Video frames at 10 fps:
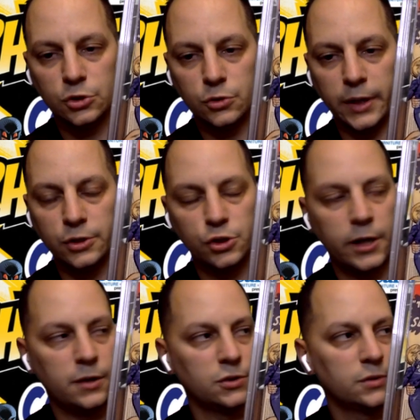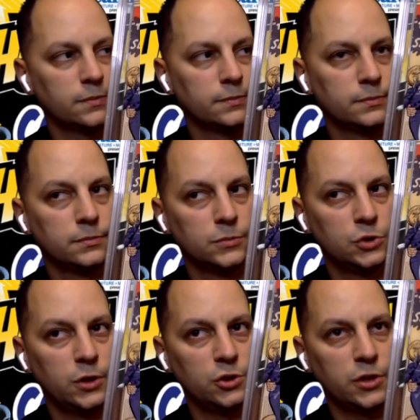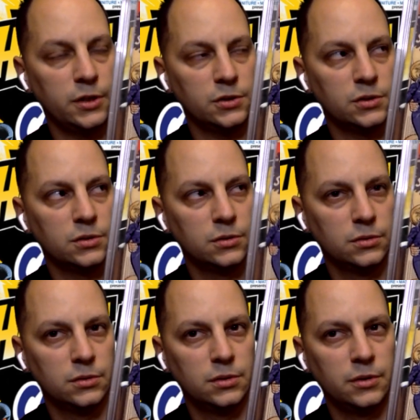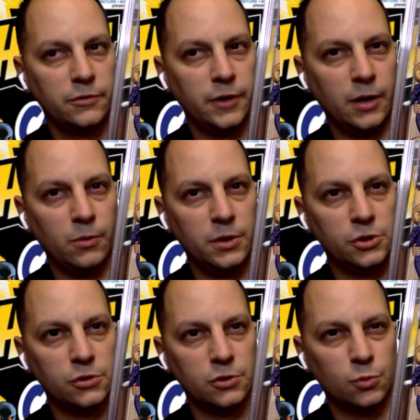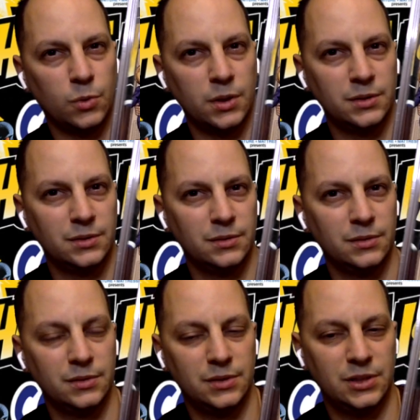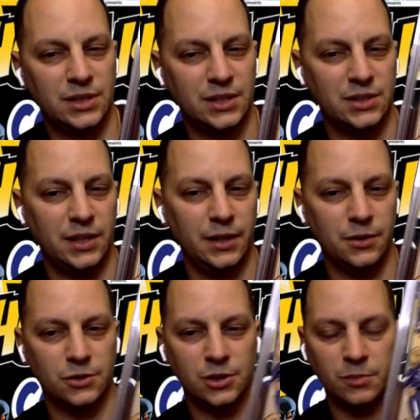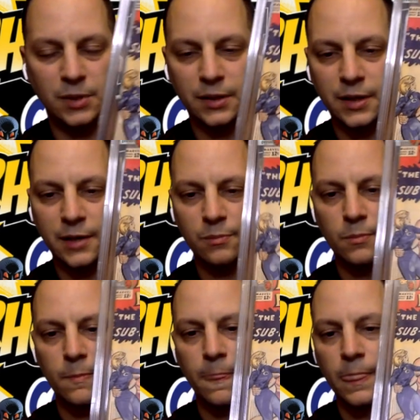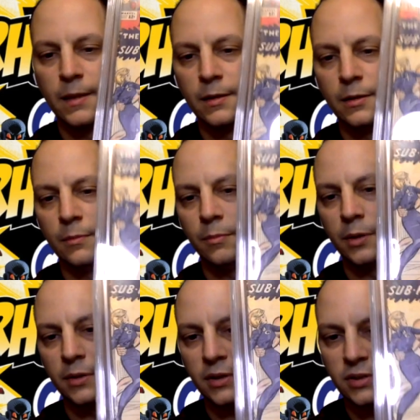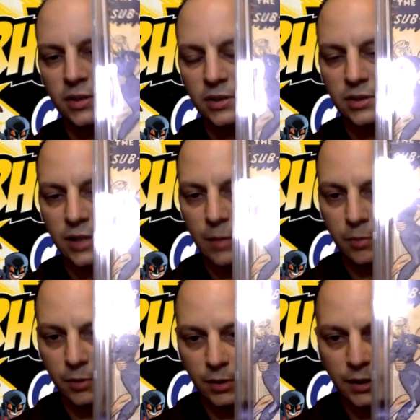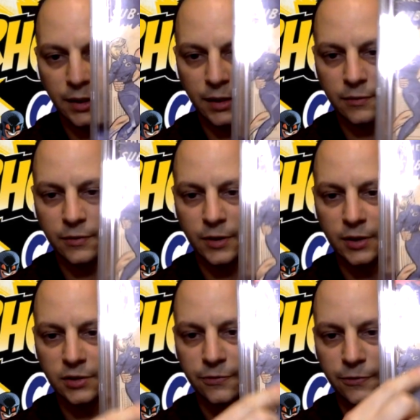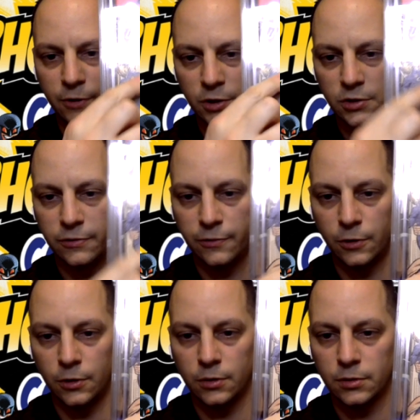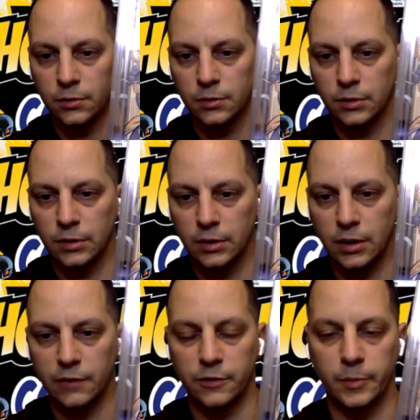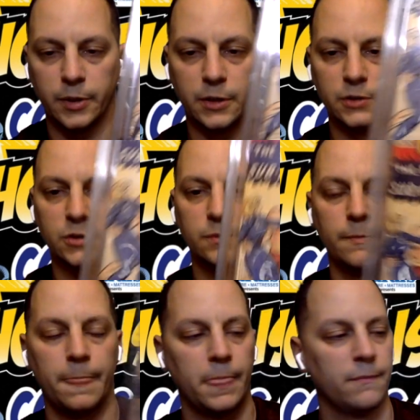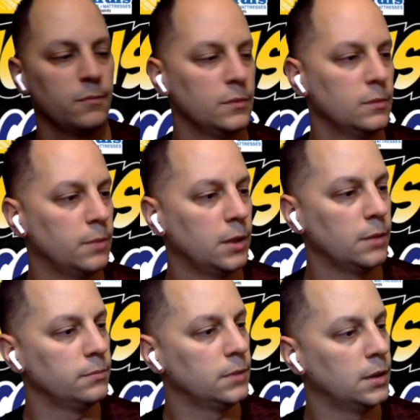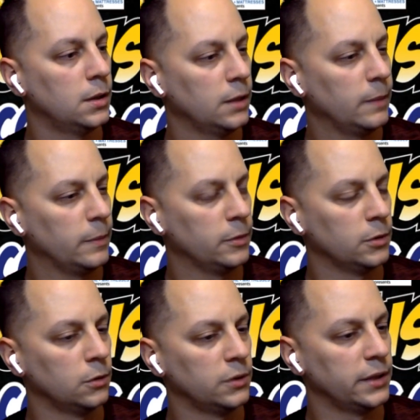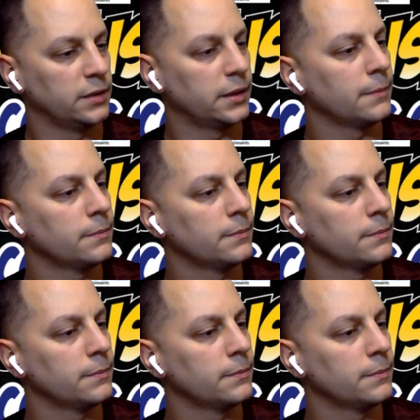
Strange Tales? Forget what issue is, 116 or something like that. But this is, I believe, his first full cover appearance. But a lot of people don't notate